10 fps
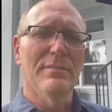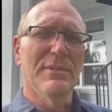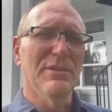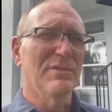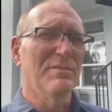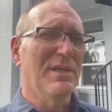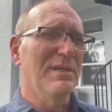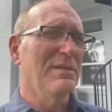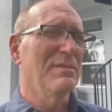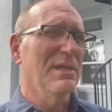It was me
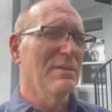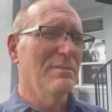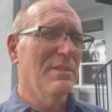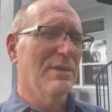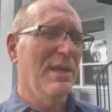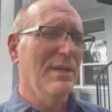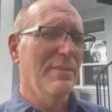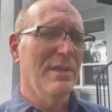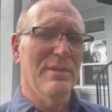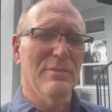and our
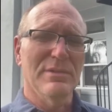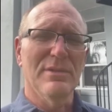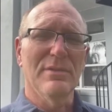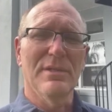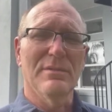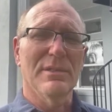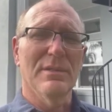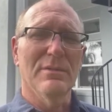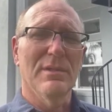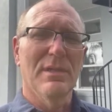handyman that was doing it,
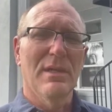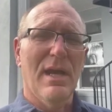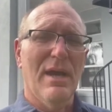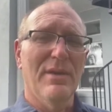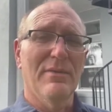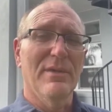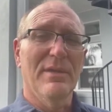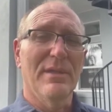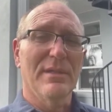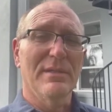so I'd never done
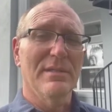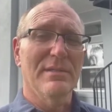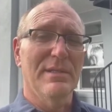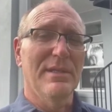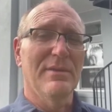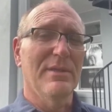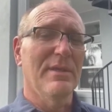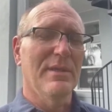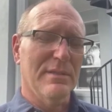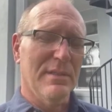anything like this, he'd never
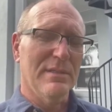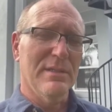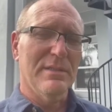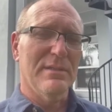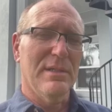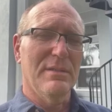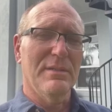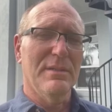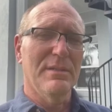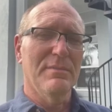done anything like this,
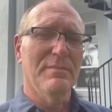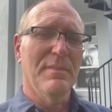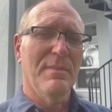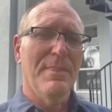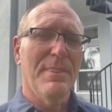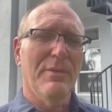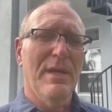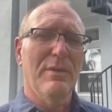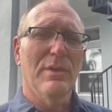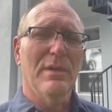and we
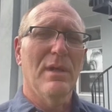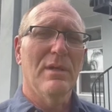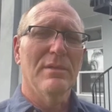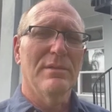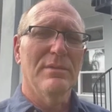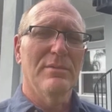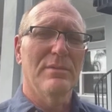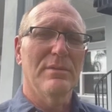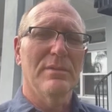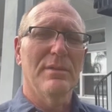had one call to
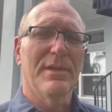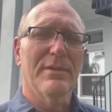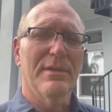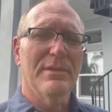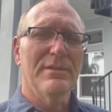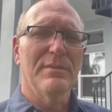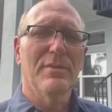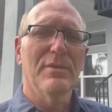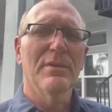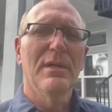the Paragon
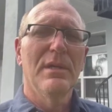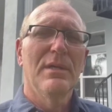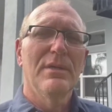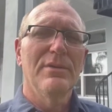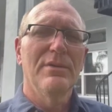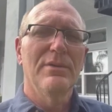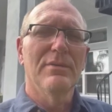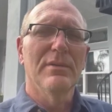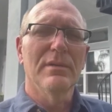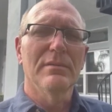support
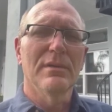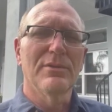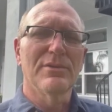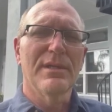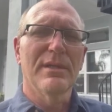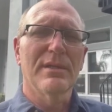to understand a